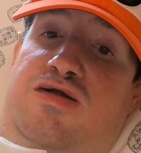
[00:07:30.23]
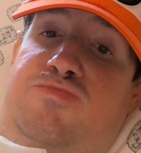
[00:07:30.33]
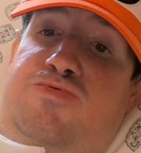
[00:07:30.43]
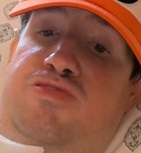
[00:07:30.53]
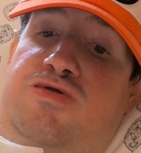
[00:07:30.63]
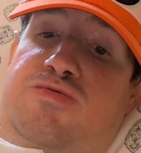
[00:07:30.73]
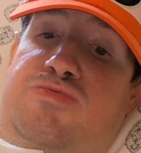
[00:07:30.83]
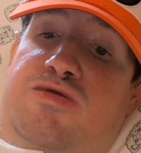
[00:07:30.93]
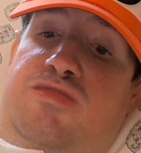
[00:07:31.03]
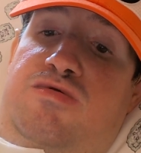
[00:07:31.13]
believe
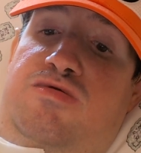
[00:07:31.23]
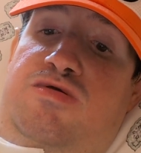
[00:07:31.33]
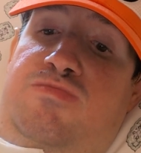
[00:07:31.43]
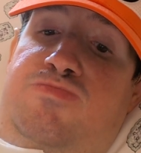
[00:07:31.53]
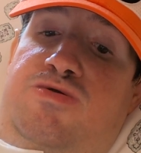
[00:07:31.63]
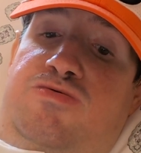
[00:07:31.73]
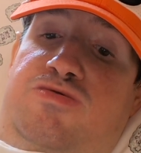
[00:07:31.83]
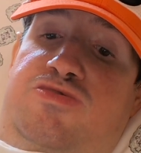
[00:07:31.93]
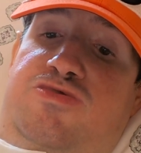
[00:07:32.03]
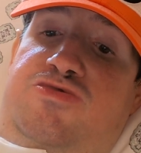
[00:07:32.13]
it,
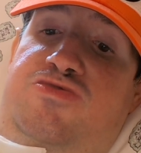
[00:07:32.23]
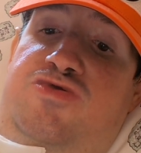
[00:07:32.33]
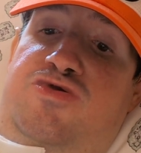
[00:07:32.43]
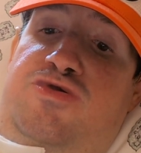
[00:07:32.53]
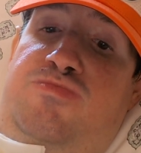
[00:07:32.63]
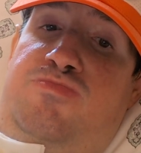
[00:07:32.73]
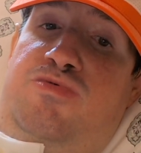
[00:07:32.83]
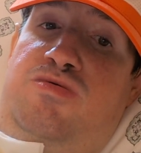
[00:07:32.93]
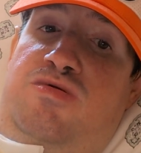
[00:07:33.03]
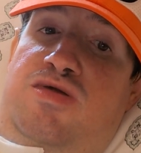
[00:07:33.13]
because this team
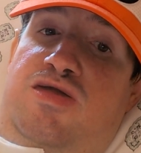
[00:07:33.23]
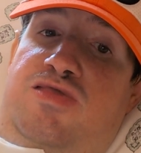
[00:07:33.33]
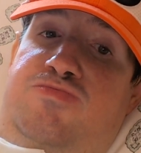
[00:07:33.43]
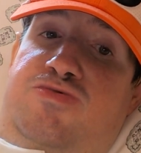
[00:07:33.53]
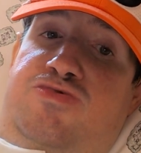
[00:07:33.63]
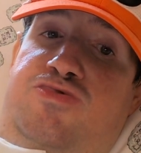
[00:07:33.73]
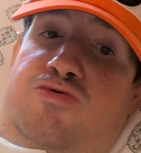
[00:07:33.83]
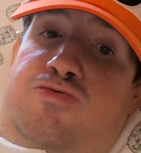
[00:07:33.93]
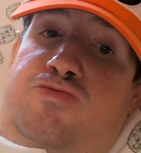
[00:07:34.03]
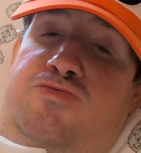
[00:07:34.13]
has been
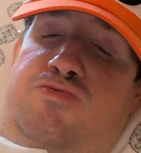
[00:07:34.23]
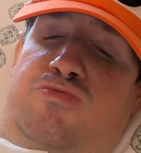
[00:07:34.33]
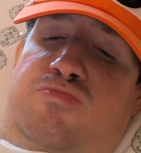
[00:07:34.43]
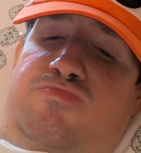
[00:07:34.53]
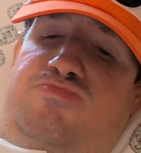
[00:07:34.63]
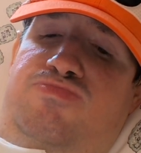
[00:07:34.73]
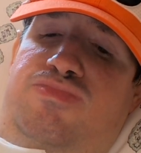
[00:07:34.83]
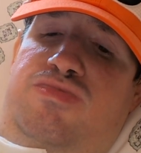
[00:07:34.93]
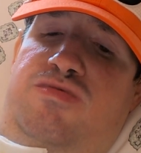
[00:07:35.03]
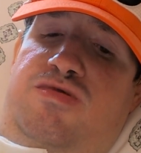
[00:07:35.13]
through
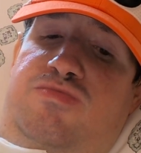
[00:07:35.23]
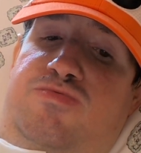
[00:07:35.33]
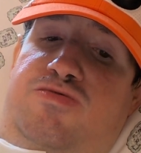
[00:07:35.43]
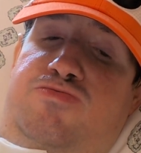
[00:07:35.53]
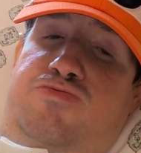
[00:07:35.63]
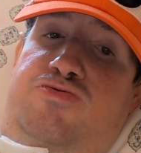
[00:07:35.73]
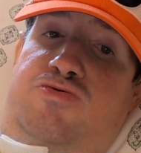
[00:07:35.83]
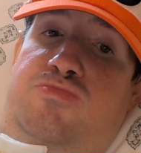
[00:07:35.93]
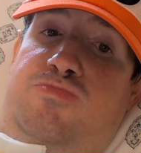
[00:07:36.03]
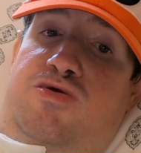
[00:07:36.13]

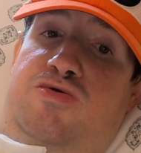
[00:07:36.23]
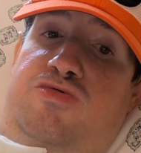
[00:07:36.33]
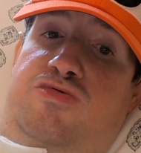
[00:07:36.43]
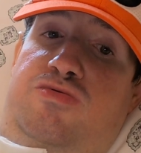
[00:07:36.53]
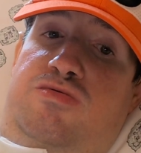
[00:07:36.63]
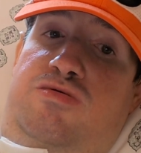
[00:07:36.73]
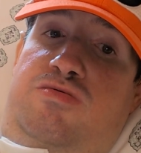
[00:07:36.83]
so much.